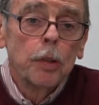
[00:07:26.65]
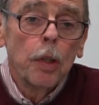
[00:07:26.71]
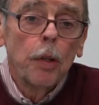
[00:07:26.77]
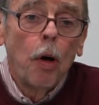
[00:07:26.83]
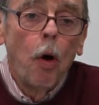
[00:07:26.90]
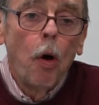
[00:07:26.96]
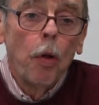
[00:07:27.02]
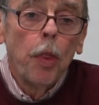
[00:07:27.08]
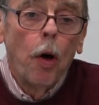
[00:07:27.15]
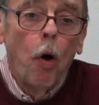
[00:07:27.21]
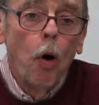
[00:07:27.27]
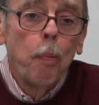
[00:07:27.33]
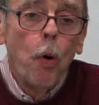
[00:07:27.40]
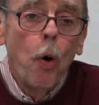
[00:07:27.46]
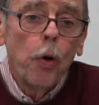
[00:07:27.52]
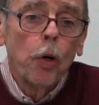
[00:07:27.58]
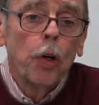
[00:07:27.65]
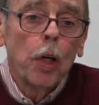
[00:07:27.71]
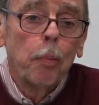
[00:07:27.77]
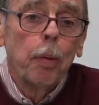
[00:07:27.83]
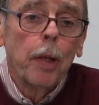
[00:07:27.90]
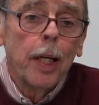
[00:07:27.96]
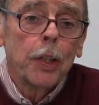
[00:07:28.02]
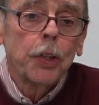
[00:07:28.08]
so the whole, the whole point on
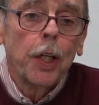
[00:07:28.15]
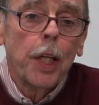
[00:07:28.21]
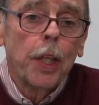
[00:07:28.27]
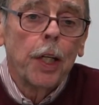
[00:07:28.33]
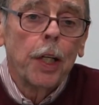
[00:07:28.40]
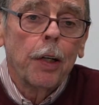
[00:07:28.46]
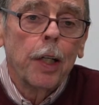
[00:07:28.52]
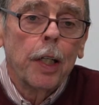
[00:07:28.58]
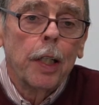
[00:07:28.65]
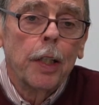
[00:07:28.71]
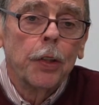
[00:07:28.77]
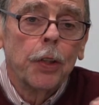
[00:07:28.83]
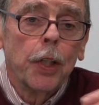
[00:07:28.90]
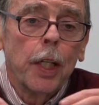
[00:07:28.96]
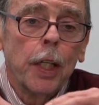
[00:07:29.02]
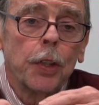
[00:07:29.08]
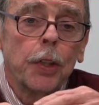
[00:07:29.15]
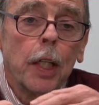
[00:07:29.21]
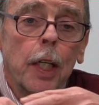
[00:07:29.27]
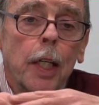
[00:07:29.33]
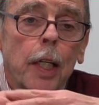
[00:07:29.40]
complexity theory is that it's,